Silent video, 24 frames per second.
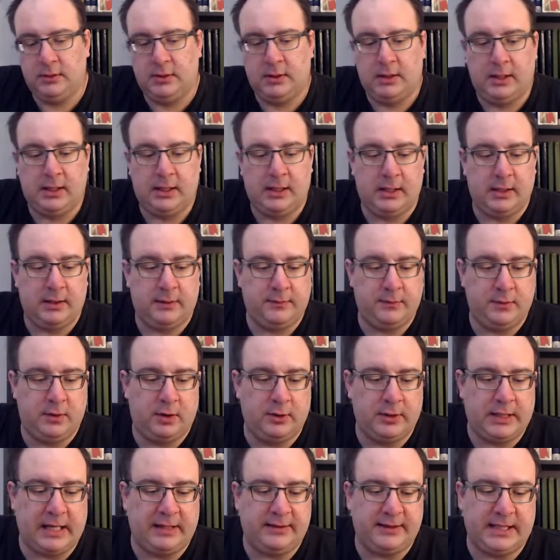
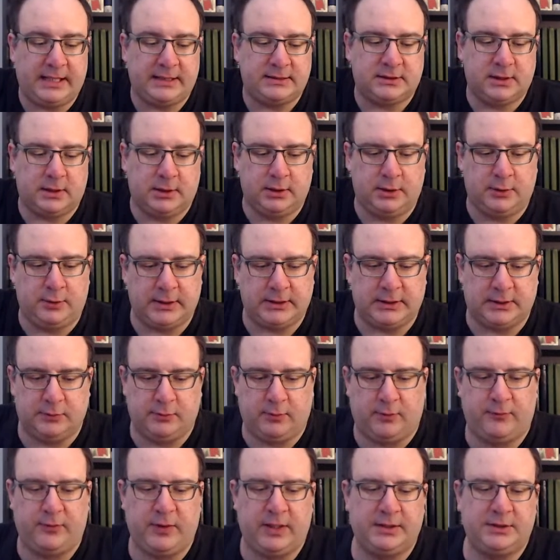Okay, that's a good question.
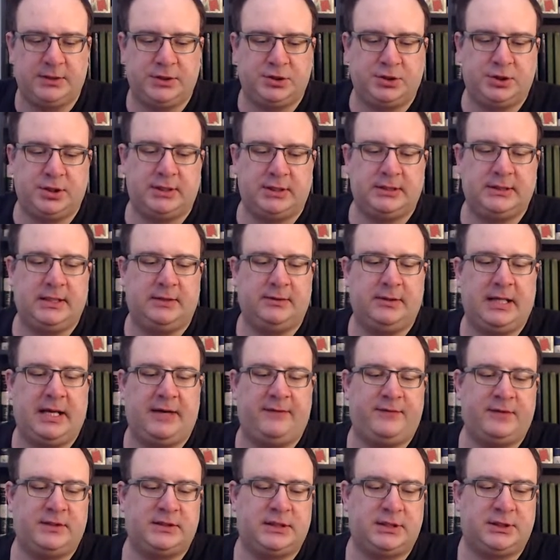Will Francis shut down the
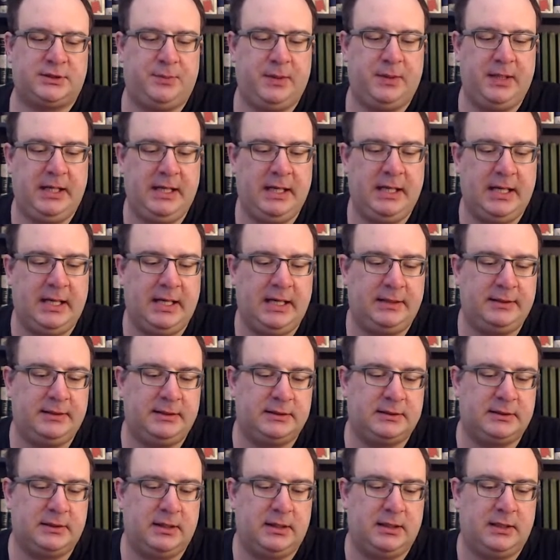FSSP and
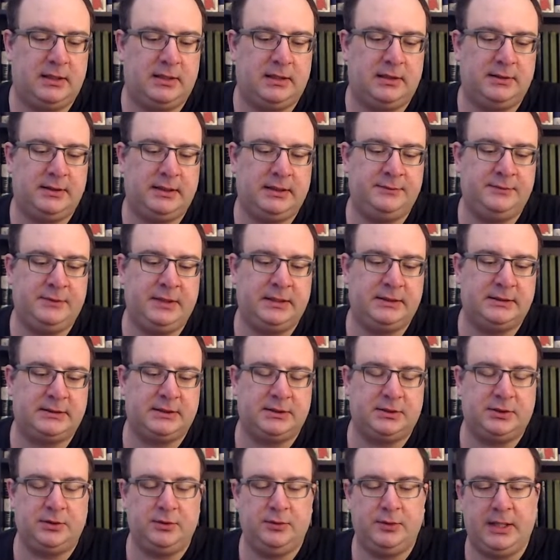the
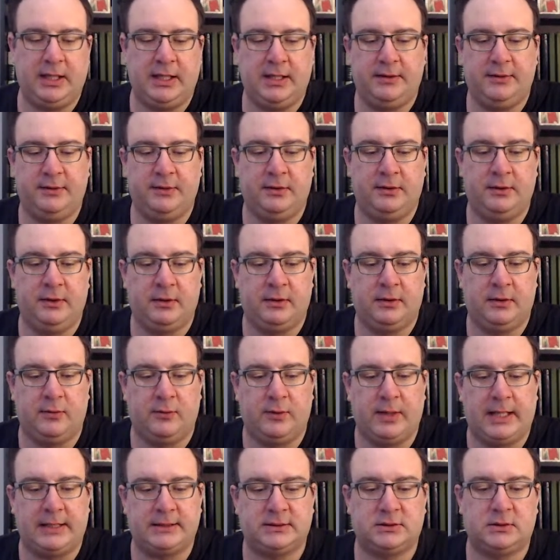Institute and the
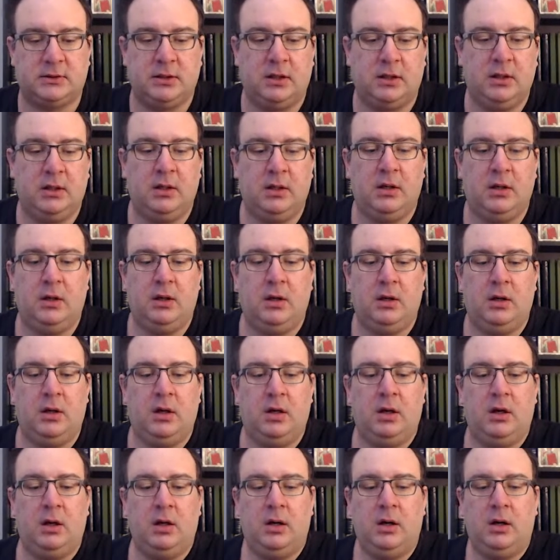rest?
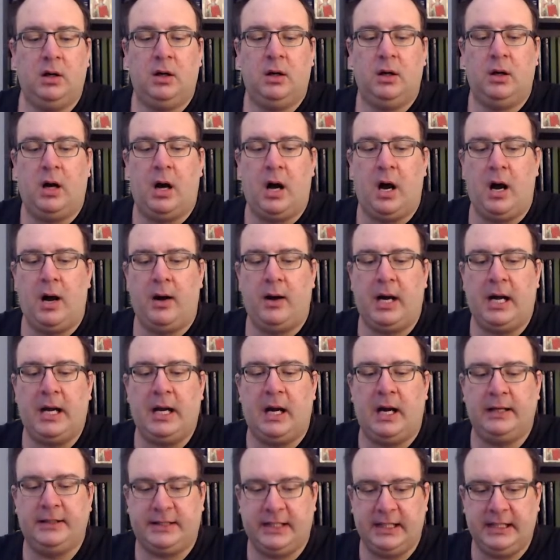
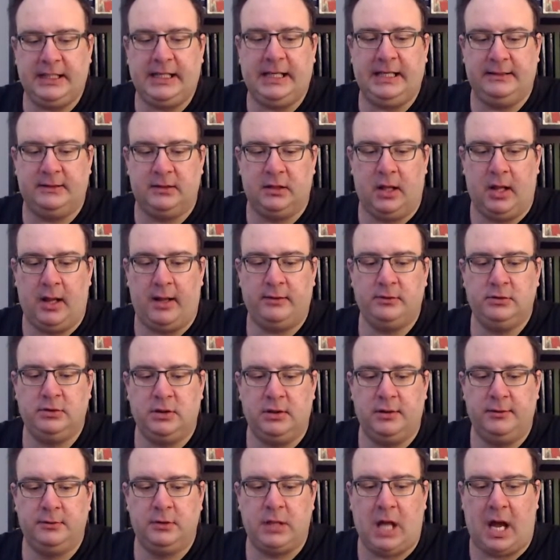I think he'd
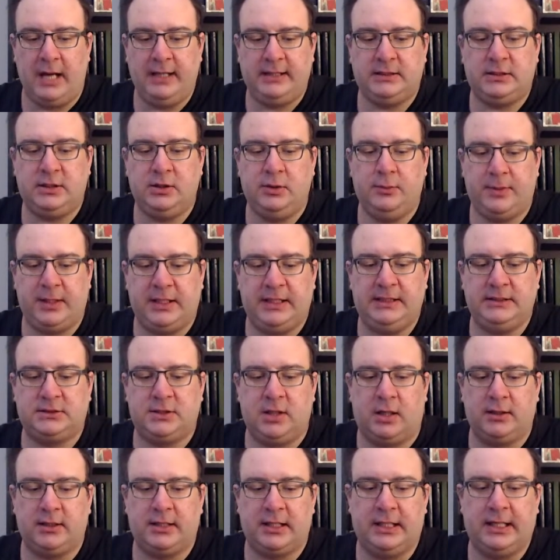like to, but he's
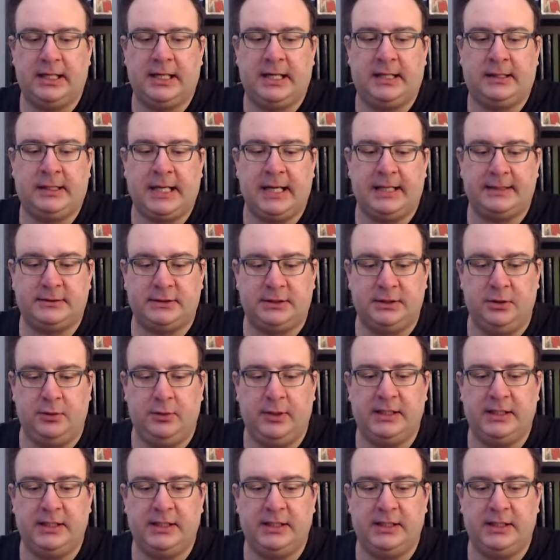not going to get to.